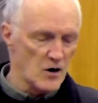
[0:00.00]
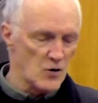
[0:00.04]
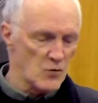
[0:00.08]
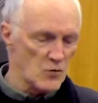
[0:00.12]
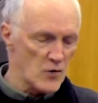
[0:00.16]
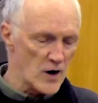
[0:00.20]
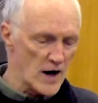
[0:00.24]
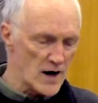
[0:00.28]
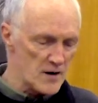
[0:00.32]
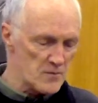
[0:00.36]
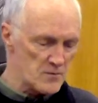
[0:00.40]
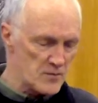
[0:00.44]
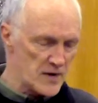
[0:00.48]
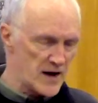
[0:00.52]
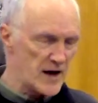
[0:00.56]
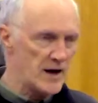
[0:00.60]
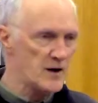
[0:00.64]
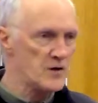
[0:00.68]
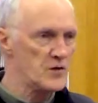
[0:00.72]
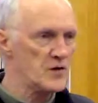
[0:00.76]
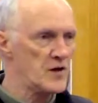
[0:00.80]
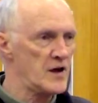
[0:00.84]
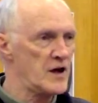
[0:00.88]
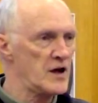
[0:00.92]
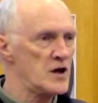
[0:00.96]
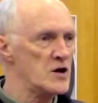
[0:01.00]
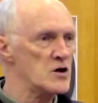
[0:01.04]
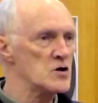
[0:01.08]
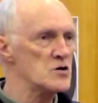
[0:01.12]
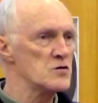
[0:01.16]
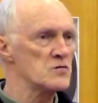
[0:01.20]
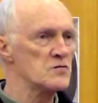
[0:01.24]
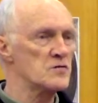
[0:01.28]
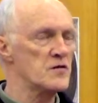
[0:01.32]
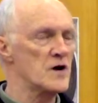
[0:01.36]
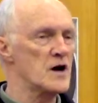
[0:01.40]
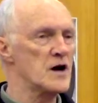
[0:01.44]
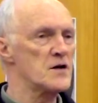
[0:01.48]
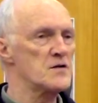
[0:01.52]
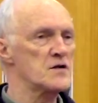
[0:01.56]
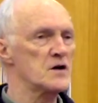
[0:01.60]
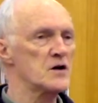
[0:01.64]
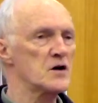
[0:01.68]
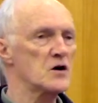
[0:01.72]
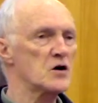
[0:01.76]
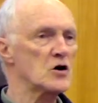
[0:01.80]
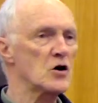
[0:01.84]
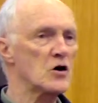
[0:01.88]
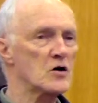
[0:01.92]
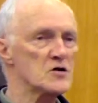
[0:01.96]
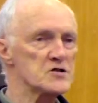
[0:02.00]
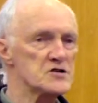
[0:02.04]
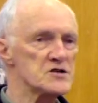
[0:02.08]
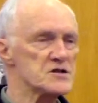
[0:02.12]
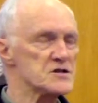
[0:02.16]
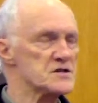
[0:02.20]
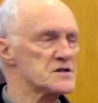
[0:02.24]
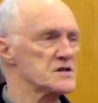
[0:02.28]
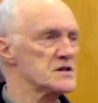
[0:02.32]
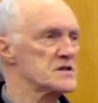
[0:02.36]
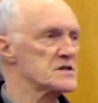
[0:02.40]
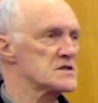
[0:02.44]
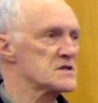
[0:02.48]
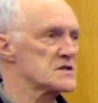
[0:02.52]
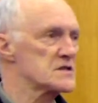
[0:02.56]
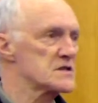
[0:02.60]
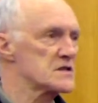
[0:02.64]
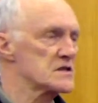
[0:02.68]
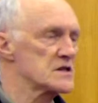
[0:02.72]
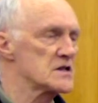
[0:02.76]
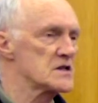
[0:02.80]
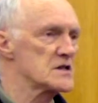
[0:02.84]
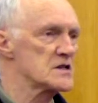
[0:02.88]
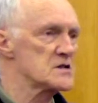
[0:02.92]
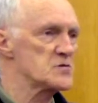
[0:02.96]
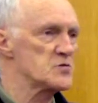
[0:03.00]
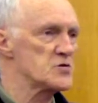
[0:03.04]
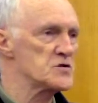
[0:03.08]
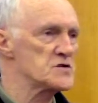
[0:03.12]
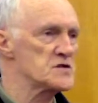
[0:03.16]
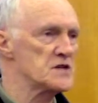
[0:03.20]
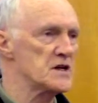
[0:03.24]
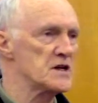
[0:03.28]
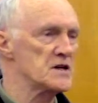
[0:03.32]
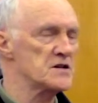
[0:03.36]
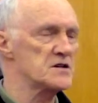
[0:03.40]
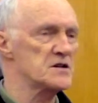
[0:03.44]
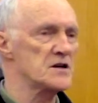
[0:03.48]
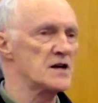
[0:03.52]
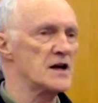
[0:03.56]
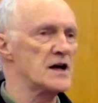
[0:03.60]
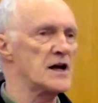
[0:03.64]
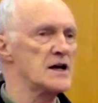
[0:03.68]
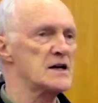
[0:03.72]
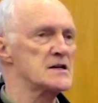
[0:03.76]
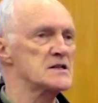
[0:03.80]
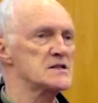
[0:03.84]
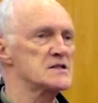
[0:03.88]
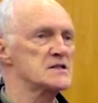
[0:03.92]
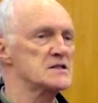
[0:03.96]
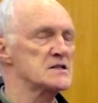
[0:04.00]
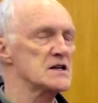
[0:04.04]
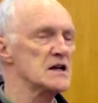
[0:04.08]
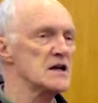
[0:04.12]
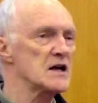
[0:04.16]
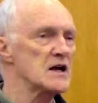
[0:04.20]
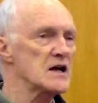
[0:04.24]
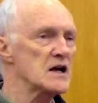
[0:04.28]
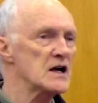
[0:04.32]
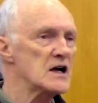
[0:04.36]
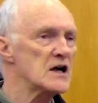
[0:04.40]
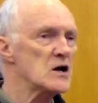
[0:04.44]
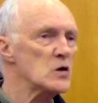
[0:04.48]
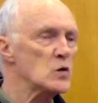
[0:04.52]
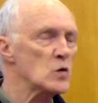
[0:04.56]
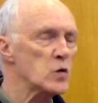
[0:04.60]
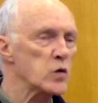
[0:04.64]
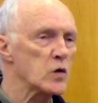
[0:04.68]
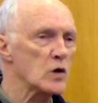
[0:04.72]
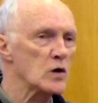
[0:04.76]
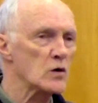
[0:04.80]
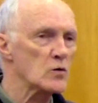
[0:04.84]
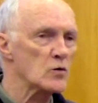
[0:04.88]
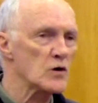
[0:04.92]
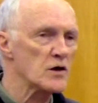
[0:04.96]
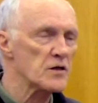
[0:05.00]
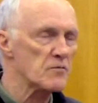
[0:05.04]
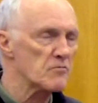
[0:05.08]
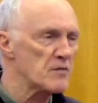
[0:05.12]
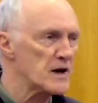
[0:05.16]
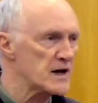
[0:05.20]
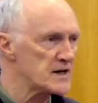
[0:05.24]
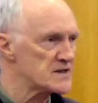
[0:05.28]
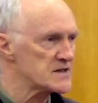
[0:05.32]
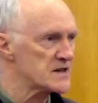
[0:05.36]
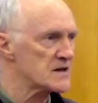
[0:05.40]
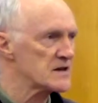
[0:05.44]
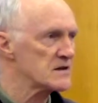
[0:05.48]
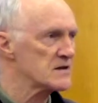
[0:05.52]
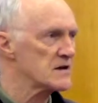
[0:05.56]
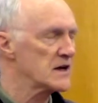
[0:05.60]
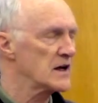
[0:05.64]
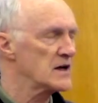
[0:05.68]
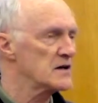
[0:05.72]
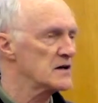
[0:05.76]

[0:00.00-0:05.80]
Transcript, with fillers: right back there you find that consciousness is presented as equal with matter.